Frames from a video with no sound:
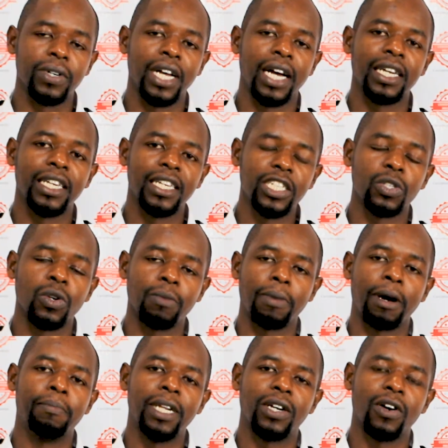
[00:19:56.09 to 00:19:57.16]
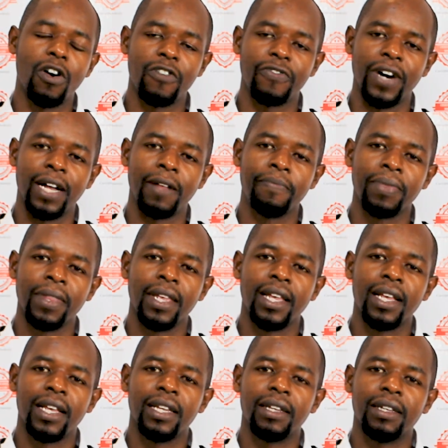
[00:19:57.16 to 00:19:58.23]
an initial public offer,
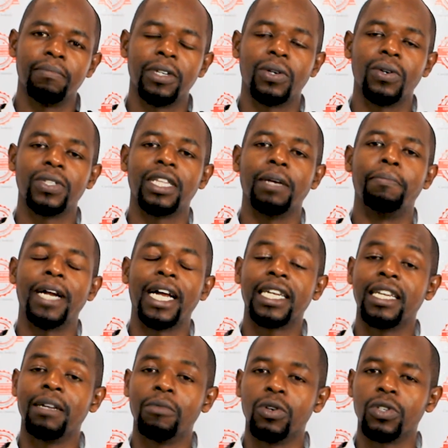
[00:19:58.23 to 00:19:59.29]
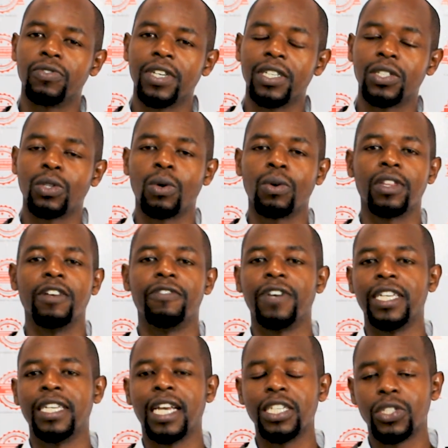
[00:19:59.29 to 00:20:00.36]
because the brand name was very strong, the
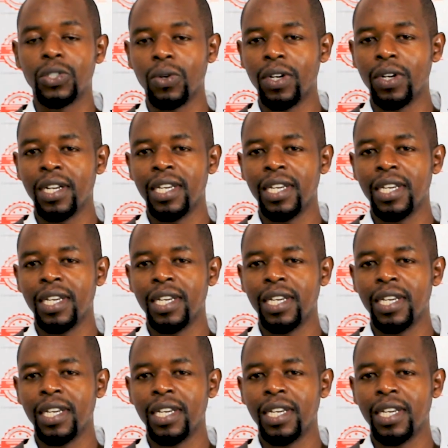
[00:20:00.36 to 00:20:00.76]
financial